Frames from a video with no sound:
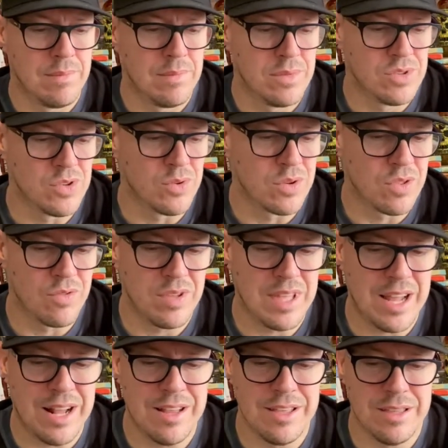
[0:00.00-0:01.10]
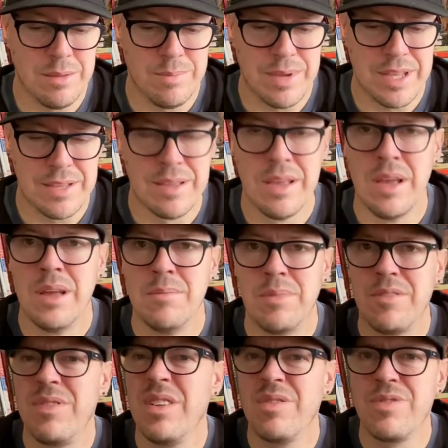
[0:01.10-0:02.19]
Talk through that a little bit. But
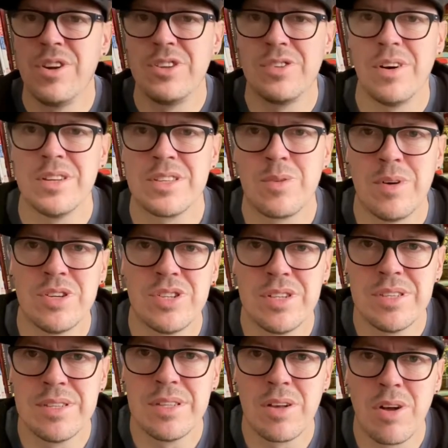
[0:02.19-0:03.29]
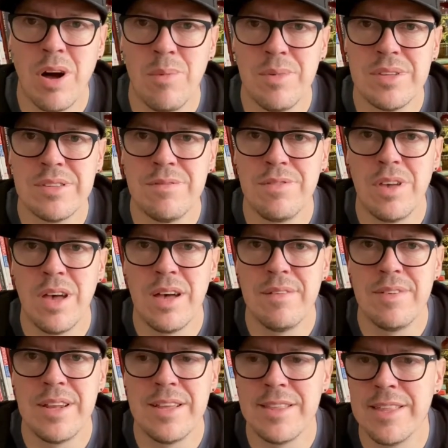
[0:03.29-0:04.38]
feel free to ask questions in the comments if you have
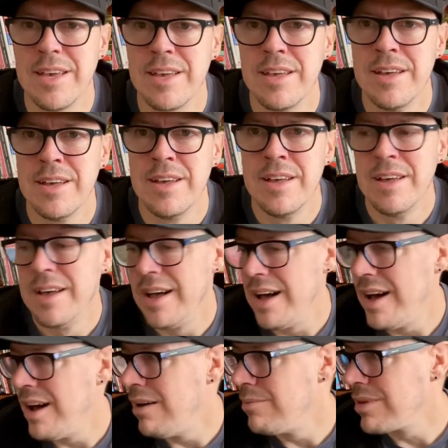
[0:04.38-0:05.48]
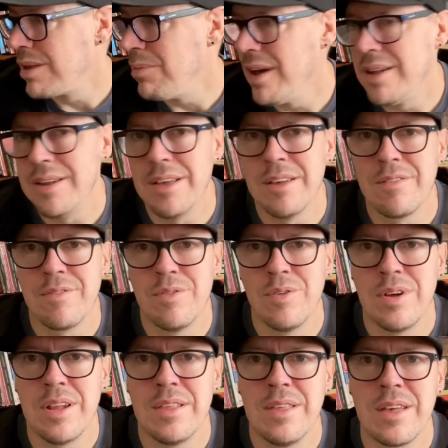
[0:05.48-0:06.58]
anything. Give me ideas for
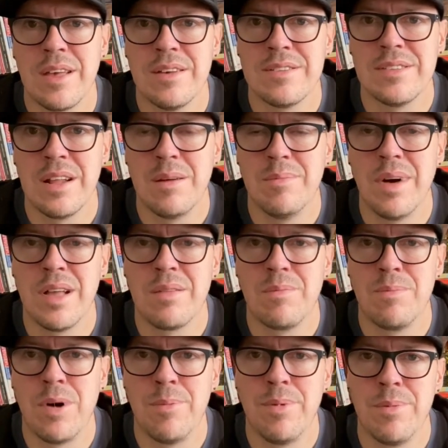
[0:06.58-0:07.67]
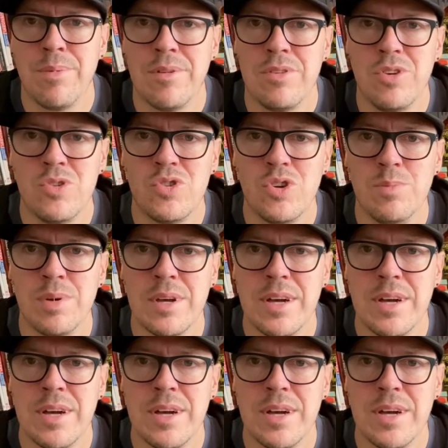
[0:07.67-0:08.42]
anything else that I might pop up on YouTube.